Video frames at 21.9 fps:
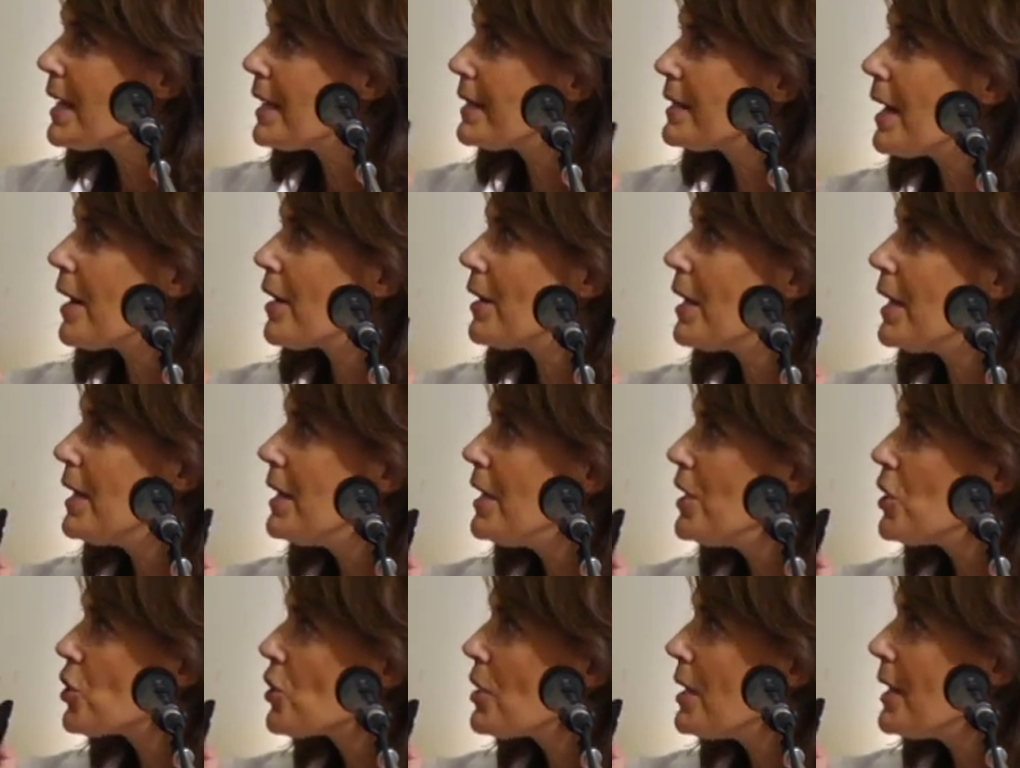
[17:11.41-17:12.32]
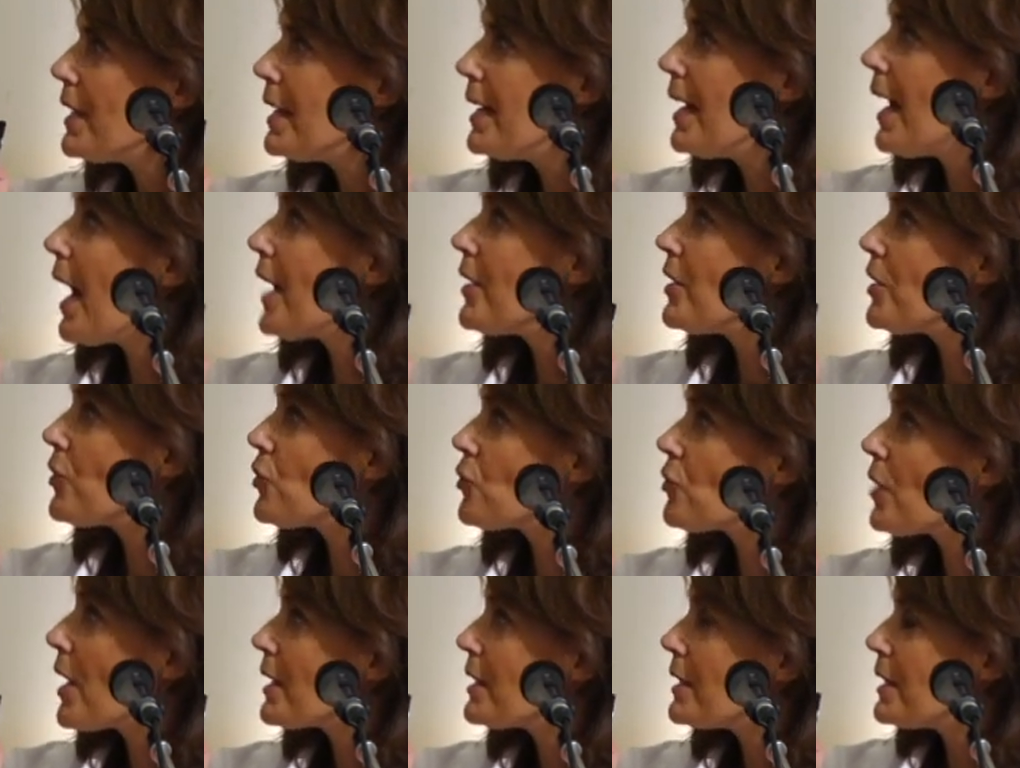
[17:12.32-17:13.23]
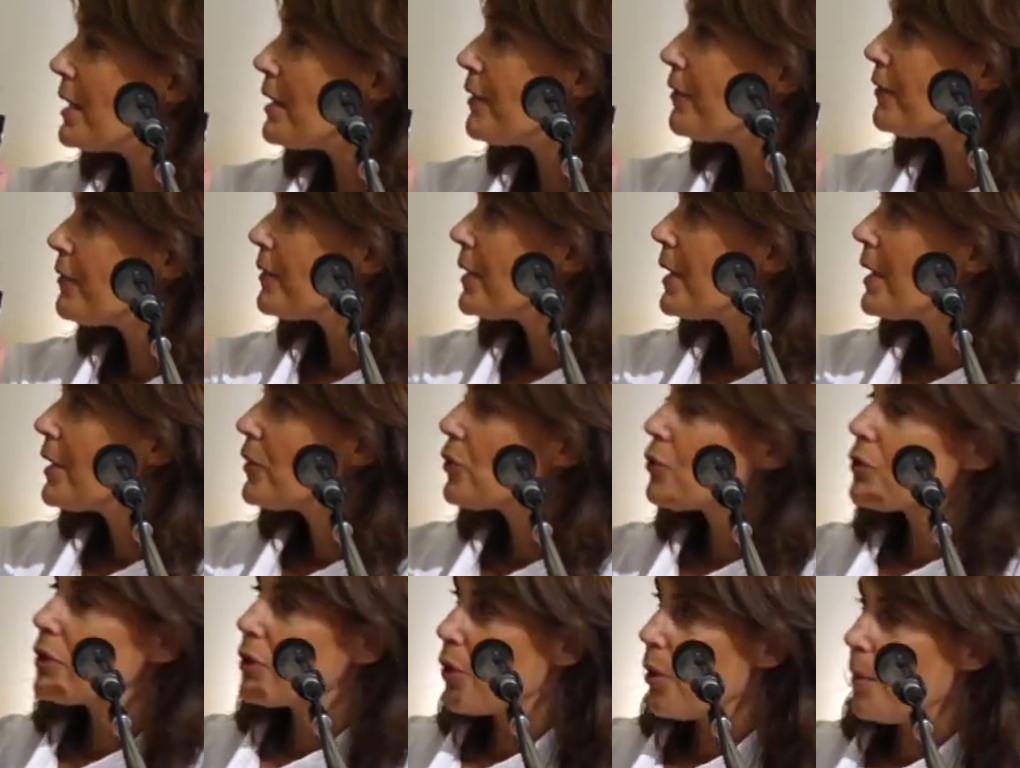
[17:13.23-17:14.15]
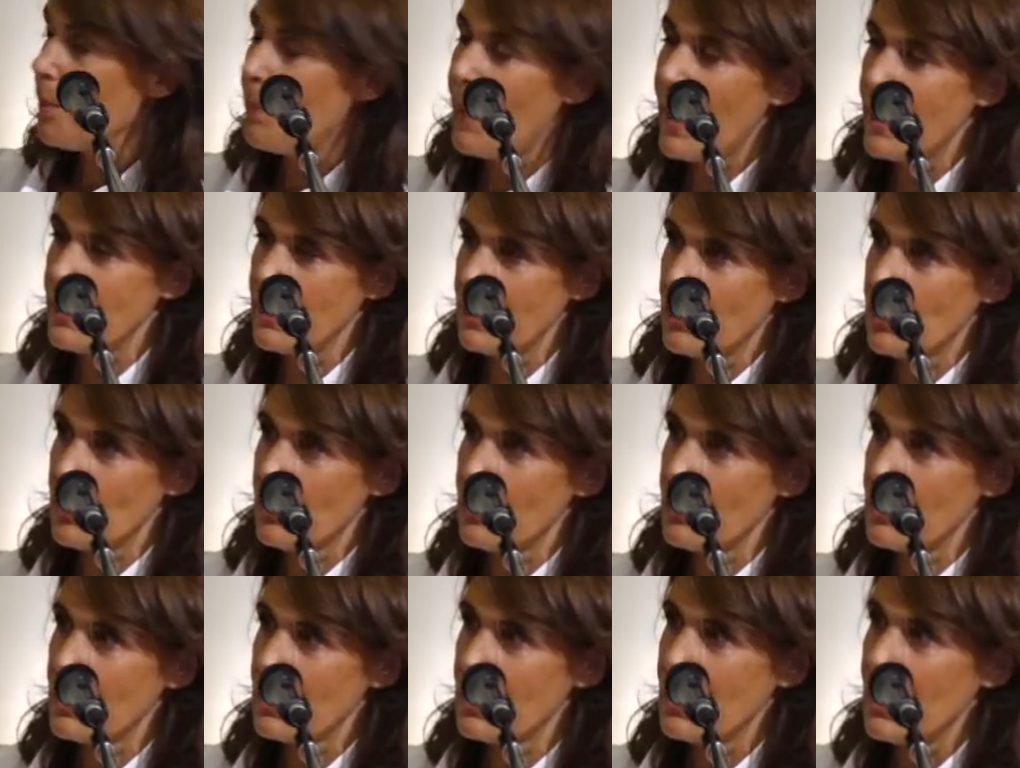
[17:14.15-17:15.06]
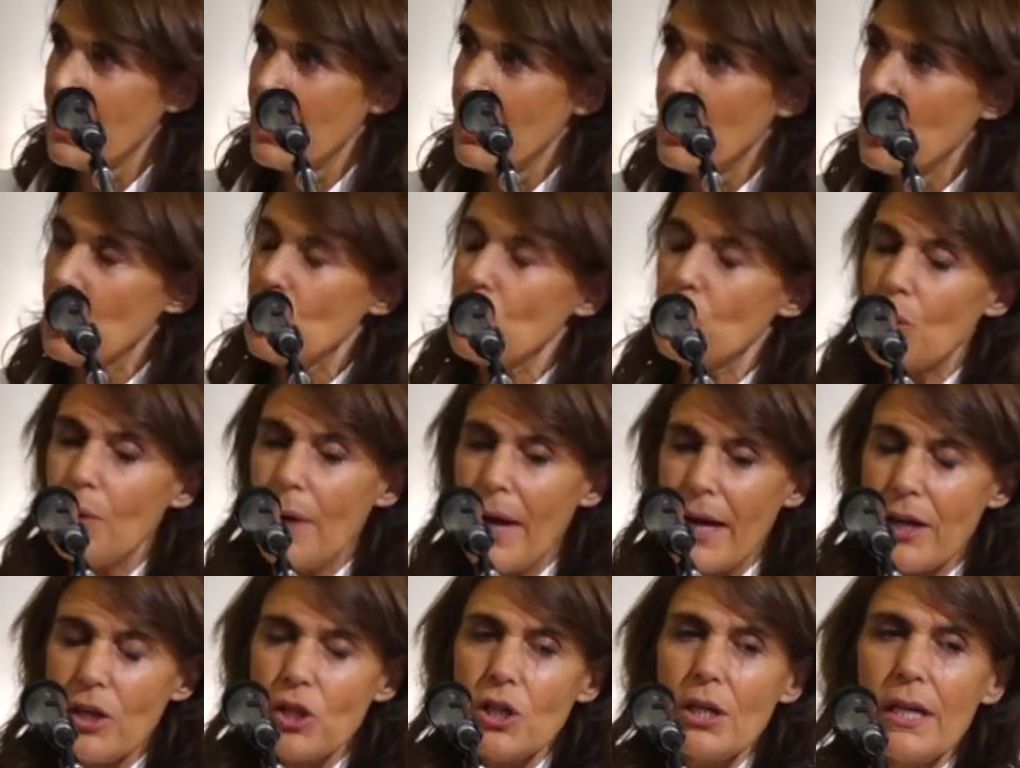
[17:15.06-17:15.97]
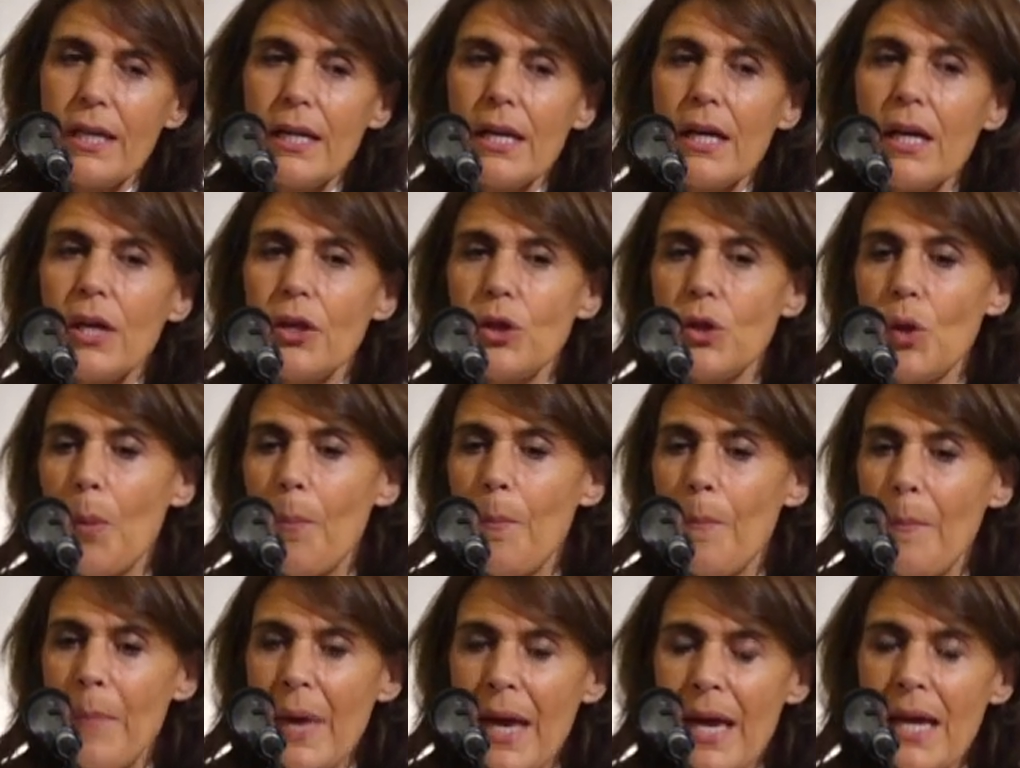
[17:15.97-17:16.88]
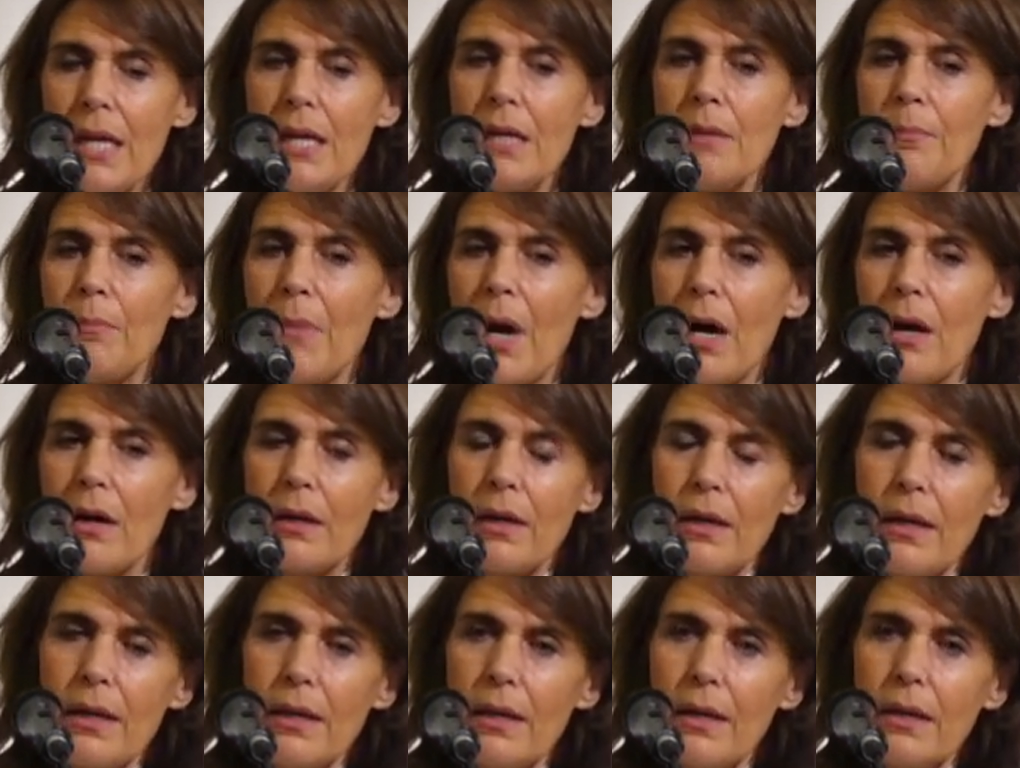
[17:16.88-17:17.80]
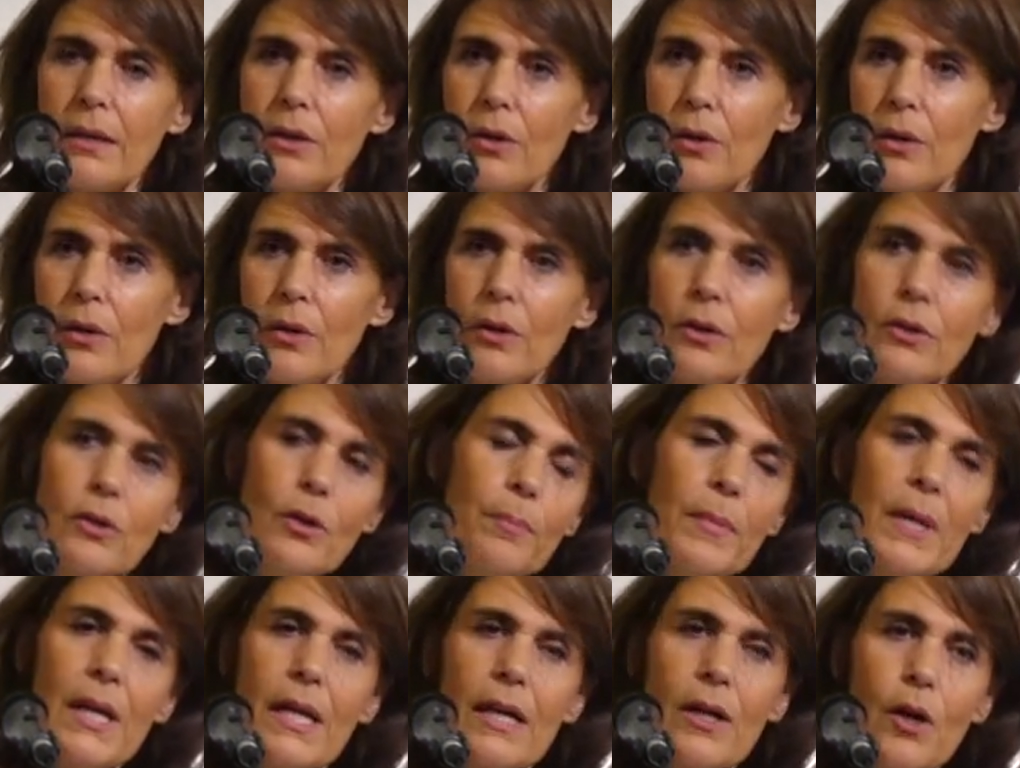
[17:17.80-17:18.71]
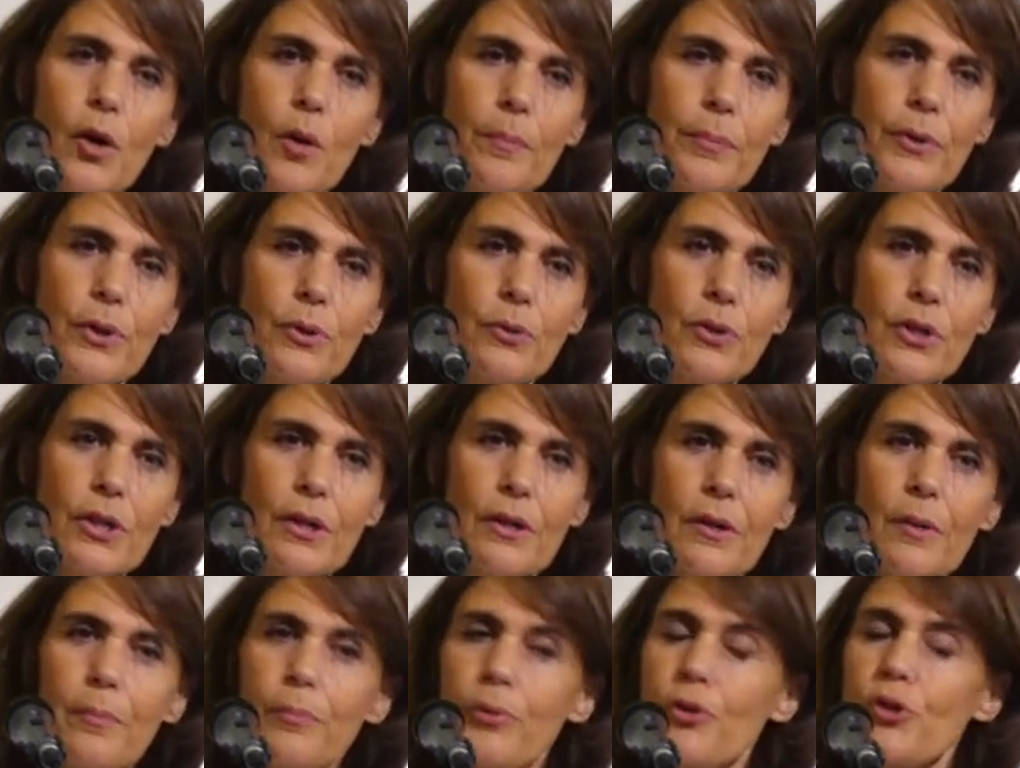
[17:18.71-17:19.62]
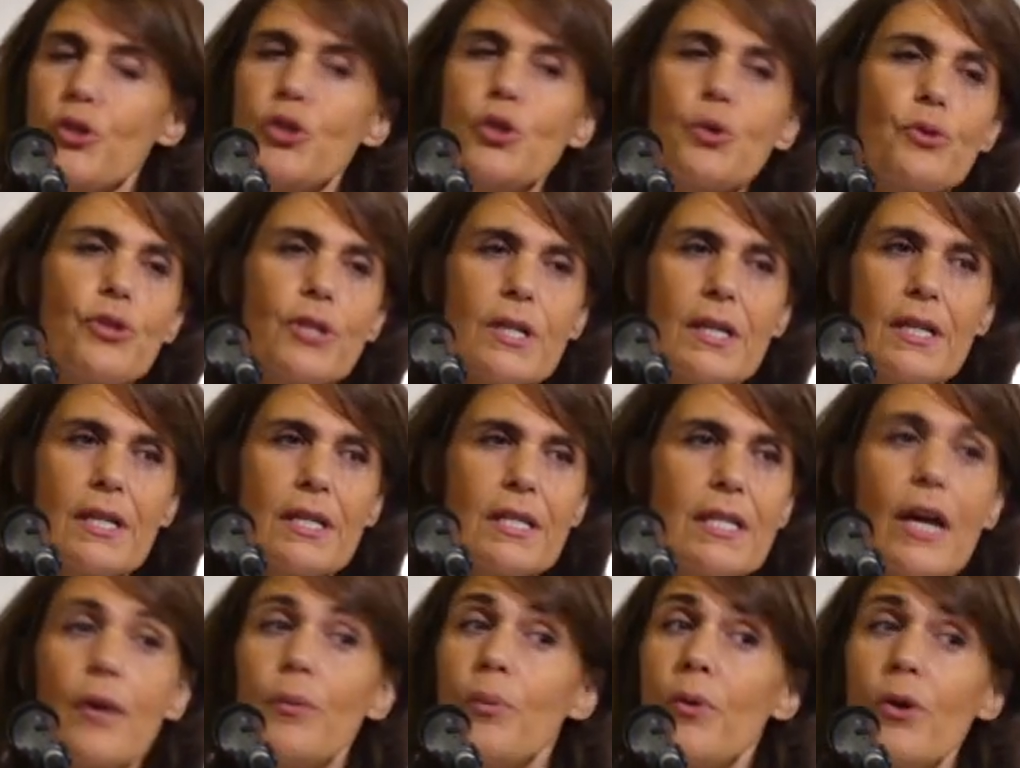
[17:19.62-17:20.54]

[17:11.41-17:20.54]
that are initially unattractive to the competitors. So actually, the main market, the mini computer producers, they